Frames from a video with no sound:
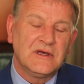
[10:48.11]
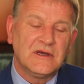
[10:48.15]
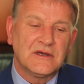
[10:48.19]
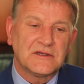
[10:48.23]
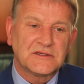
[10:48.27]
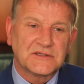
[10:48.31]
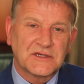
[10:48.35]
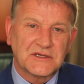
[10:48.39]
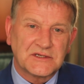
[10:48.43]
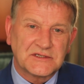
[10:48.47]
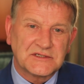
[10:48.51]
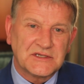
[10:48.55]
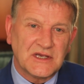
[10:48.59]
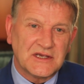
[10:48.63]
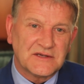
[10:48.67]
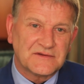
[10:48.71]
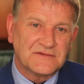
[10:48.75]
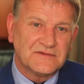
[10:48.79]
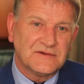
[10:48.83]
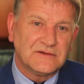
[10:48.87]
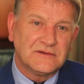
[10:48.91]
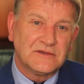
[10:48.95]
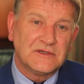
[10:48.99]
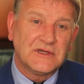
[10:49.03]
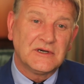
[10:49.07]

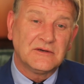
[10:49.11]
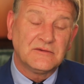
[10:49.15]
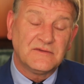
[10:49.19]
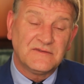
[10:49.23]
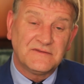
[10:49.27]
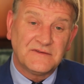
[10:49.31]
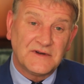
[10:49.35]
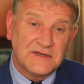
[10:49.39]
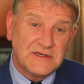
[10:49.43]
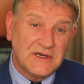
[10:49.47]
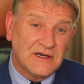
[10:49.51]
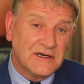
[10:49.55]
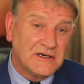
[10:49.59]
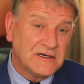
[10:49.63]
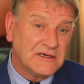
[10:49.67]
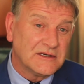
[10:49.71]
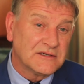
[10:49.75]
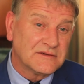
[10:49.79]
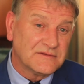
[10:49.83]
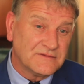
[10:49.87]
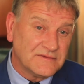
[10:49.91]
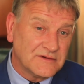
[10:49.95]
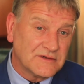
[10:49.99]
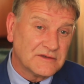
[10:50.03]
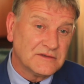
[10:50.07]
successful, and I'll fight
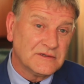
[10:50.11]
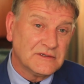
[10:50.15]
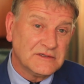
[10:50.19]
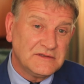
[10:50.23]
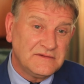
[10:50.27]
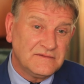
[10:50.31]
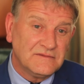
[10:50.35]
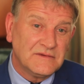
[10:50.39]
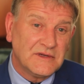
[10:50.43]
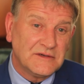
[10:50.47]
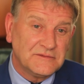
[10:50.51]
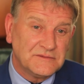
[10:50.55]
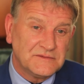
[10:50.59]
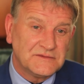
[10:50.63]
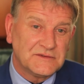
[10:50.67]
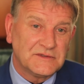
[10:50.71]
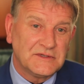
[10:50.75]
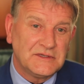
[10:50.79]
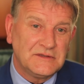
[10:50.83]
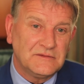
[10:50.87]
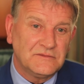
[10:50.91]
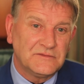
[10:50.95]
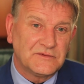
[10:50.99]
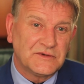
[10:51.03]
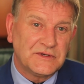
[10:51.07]
hard for the
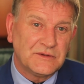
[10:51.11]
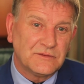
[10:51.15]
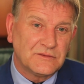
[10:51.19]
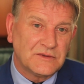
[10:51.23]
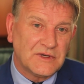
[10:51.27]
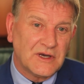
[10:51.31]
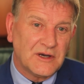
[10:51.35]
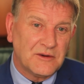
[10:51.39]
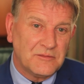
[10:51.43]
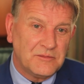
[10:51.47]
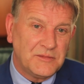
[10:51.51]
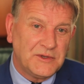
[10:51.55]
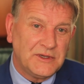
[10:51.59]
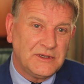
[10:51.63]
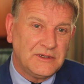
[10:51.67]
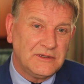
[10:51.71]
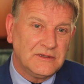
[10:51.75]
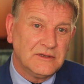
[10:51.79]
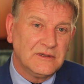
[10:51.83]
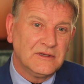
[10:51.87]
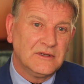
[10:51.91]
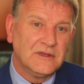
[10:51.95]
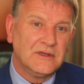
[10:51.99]
Levenmouth Rail campaign